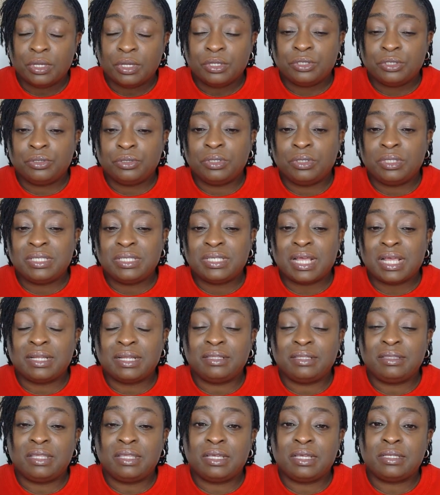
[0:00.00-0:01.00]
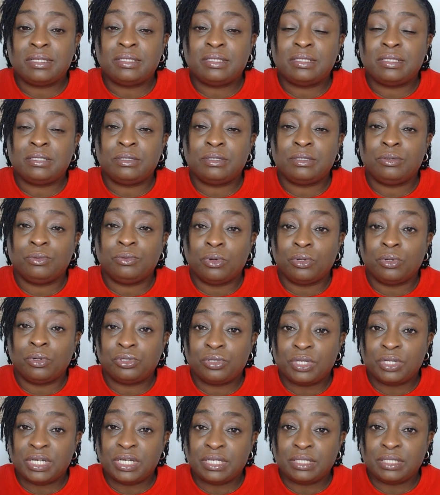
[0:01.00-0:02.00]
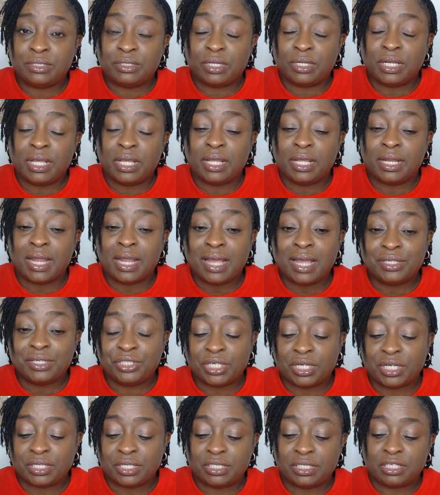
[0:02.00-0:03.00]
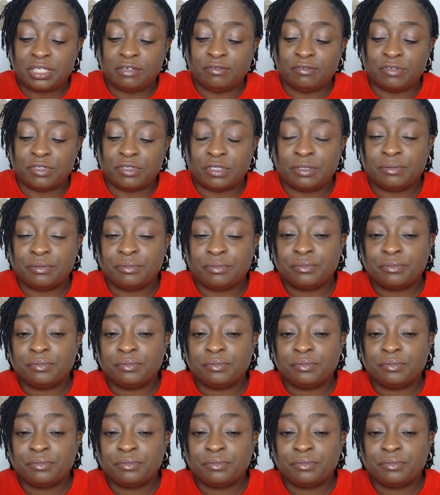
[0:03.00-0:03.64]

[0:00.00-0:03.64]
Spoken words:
So these are the things you also need to learn, adjectives.